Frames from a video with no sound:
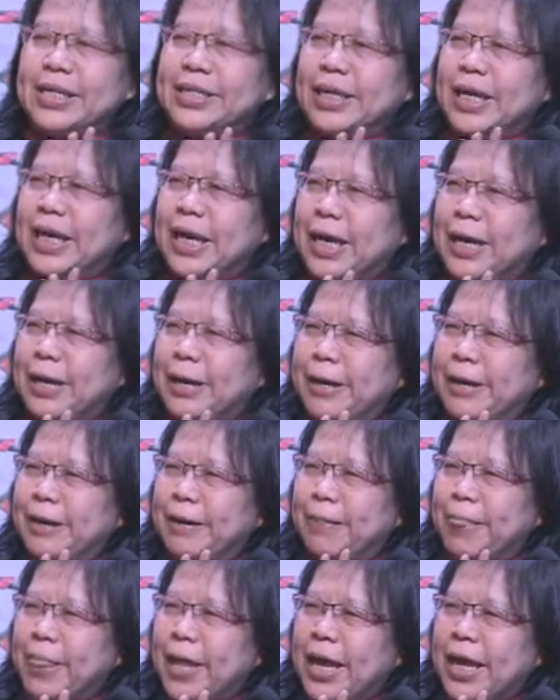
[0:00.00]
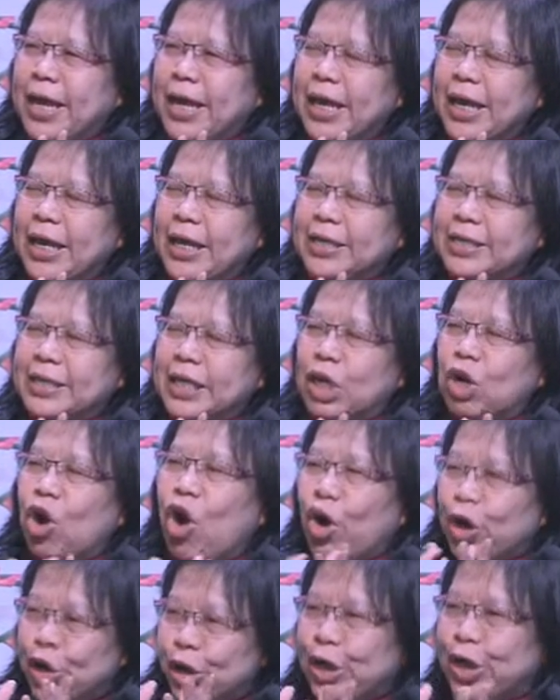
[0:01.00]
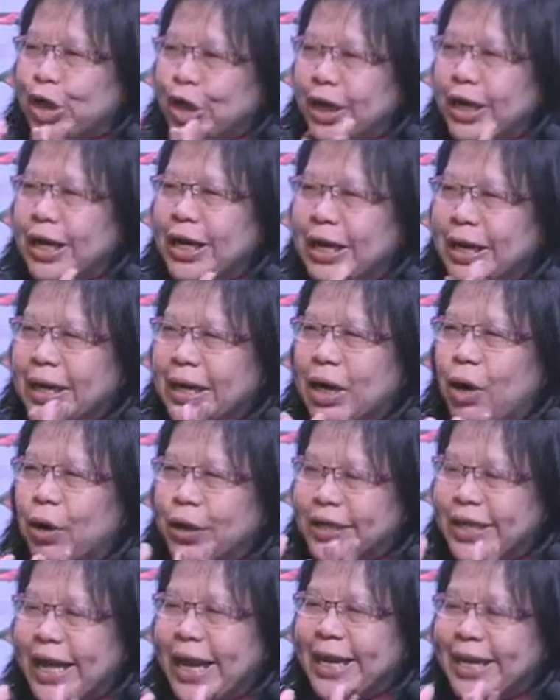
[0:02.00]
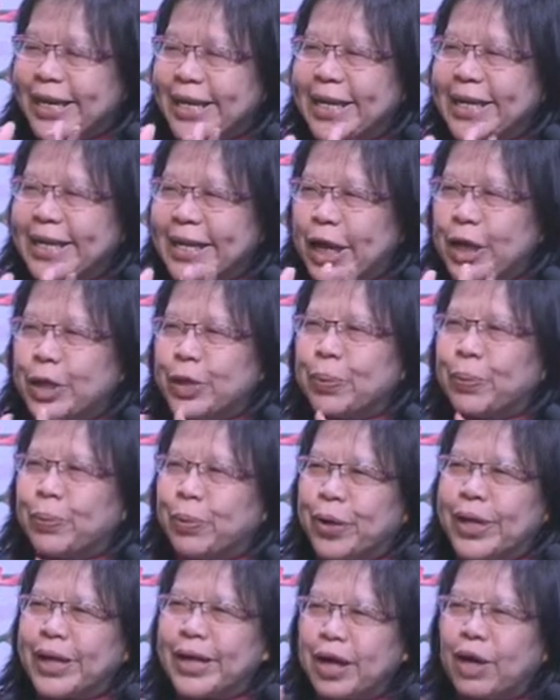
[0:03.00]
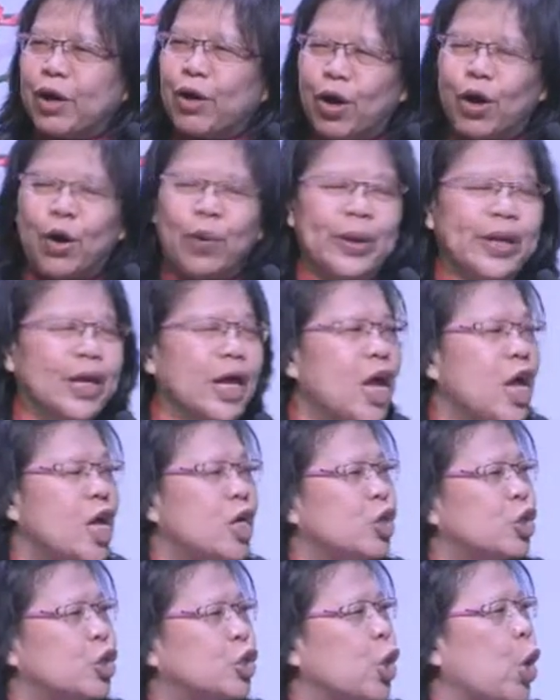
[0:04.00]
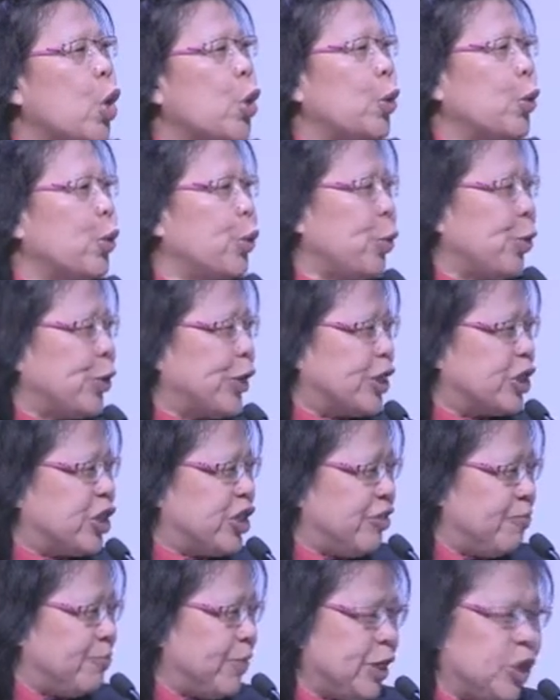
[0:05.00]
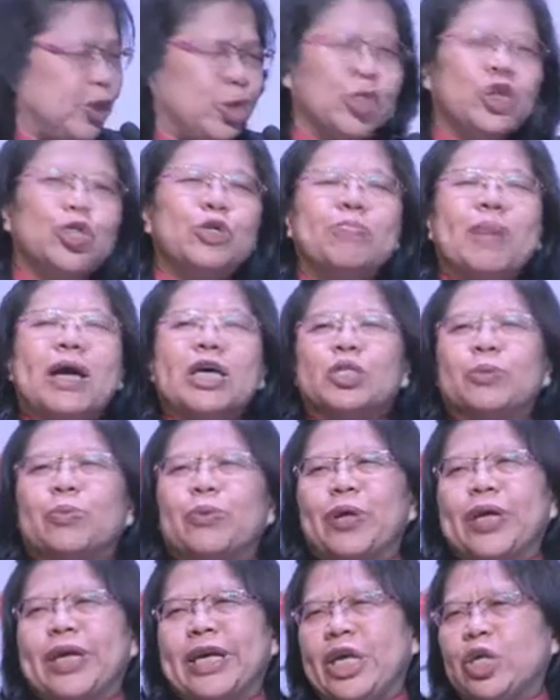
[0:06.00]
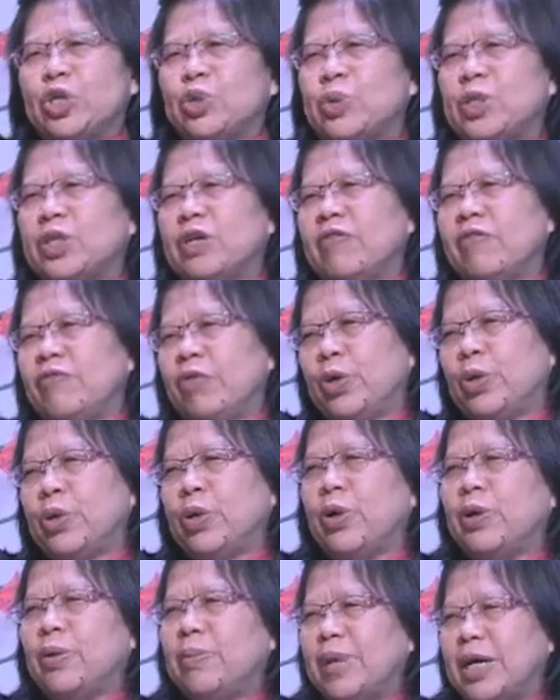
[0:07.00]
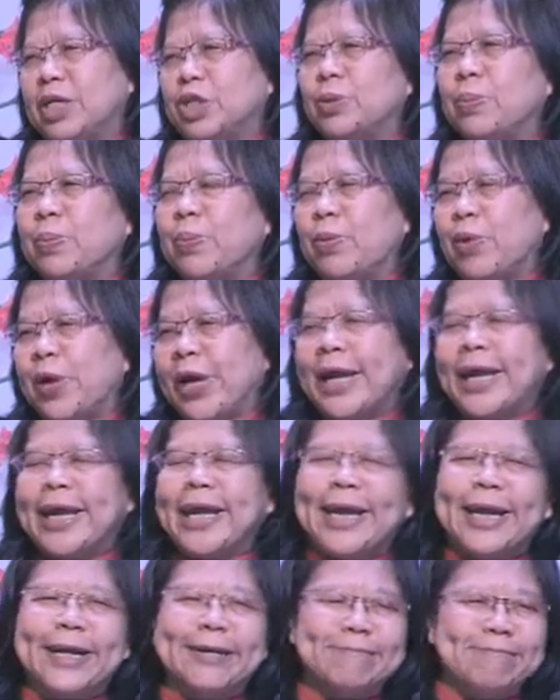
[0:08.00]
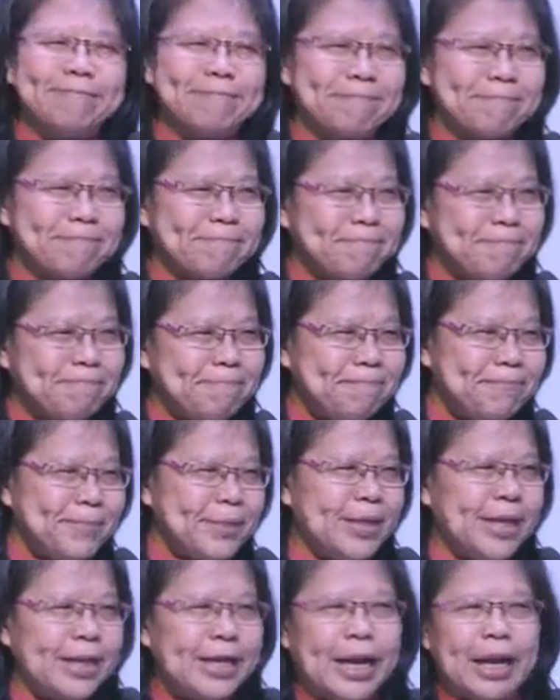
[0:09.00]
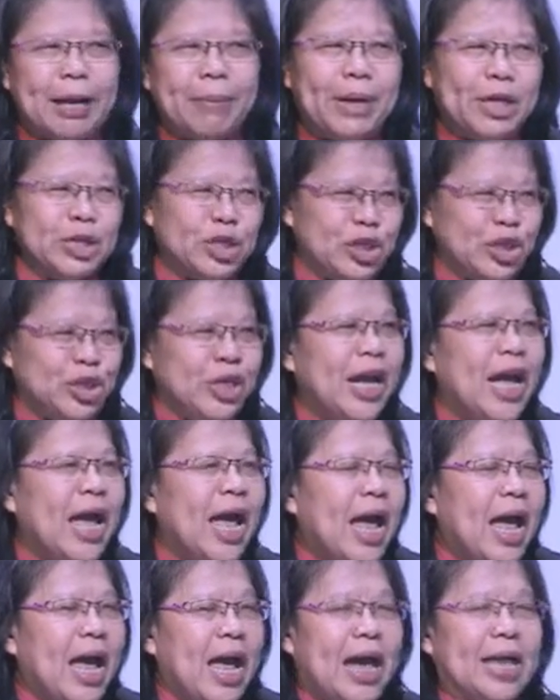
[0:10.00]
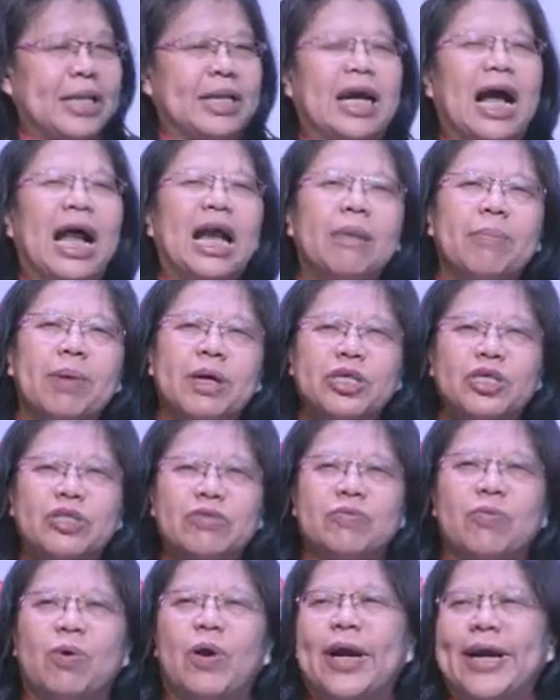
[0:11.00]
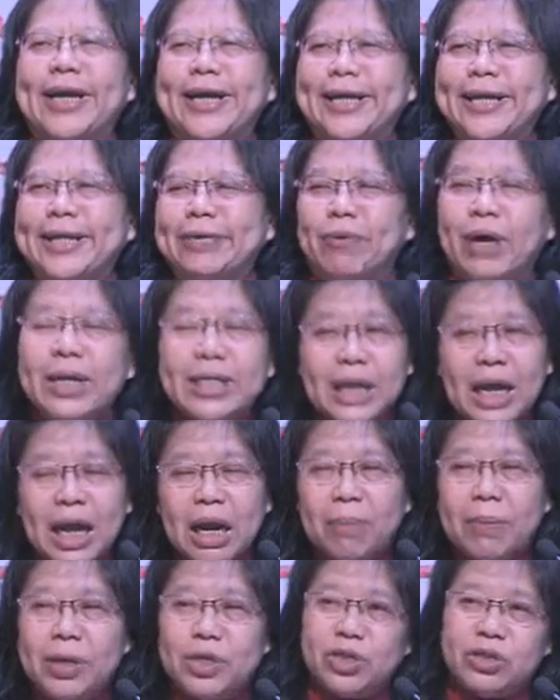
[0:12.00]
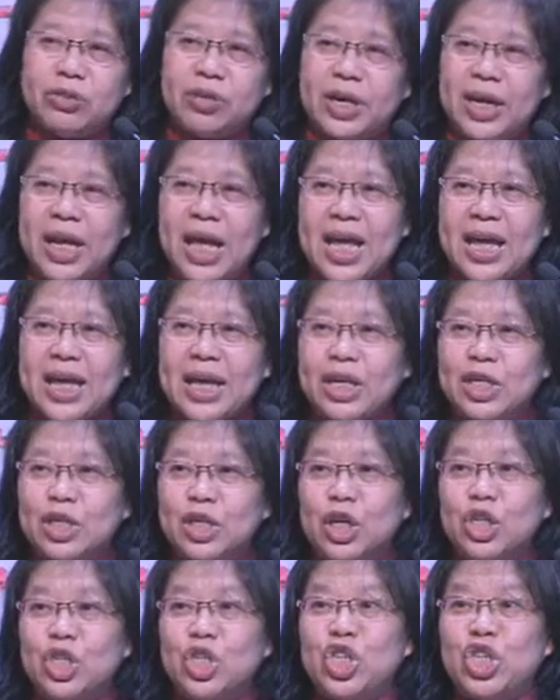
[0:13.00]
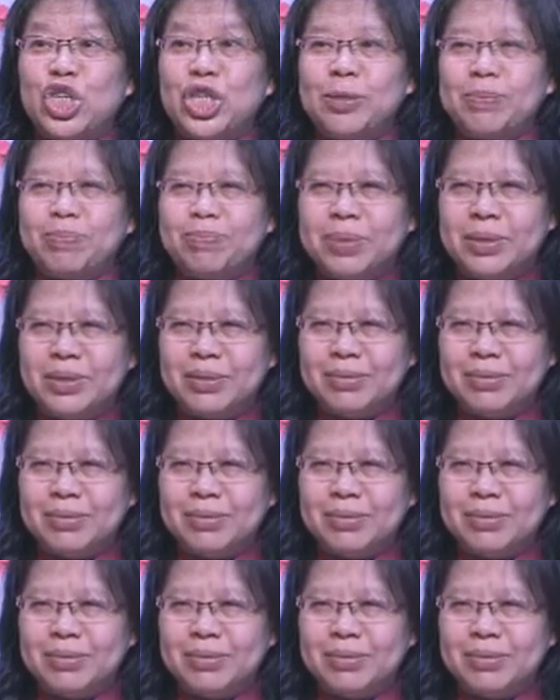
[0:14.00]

a god, a container that you bring along with. So the chief says, you must bring, each one of you must bring calabash. And calabash of wine, one calabash of wine is not cheap.